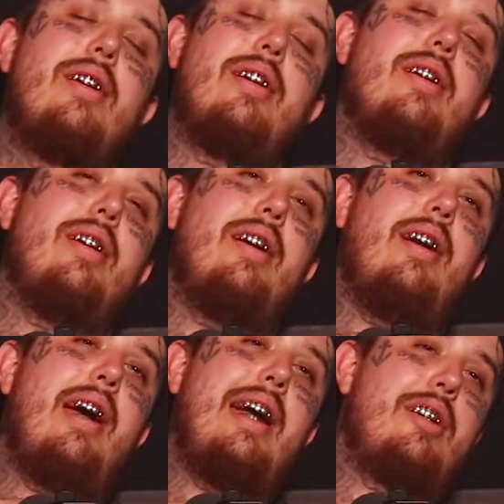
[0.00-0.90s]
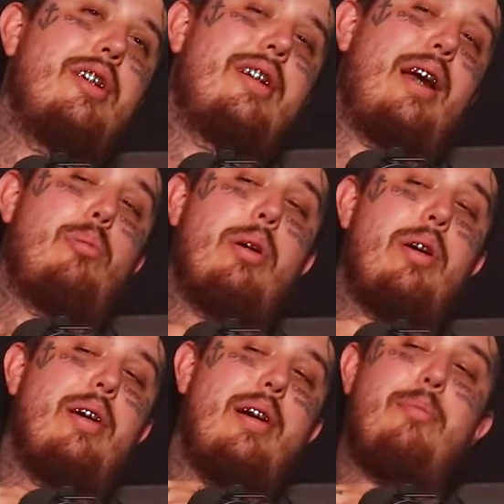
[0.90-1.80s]
Mm-hmm. And just like
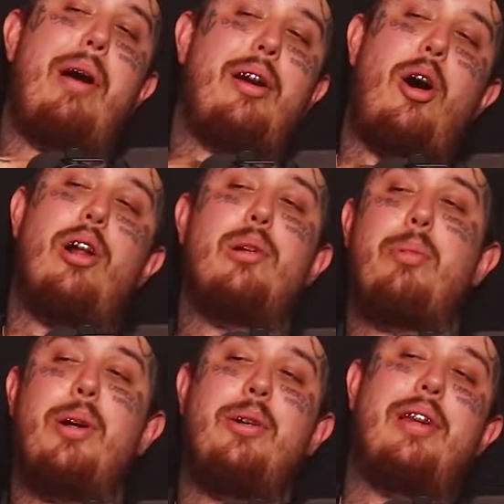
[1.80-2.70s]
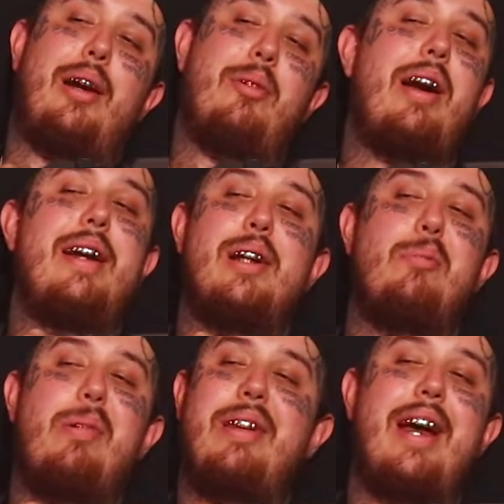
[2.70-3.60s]
bro, my collarbone, like right
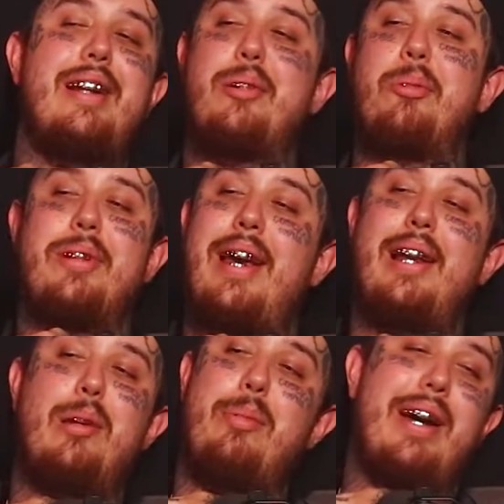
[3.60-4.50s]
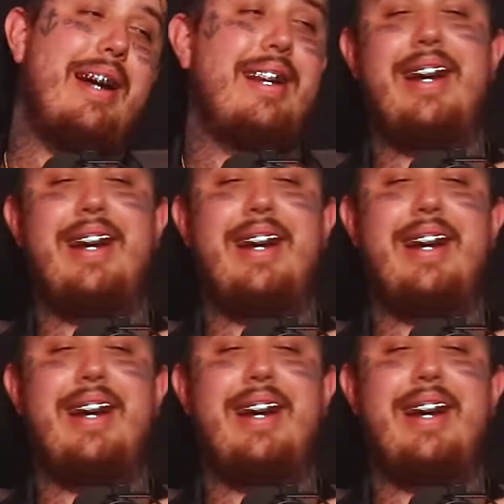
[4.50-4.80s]
here, bro, that shit was hella bad.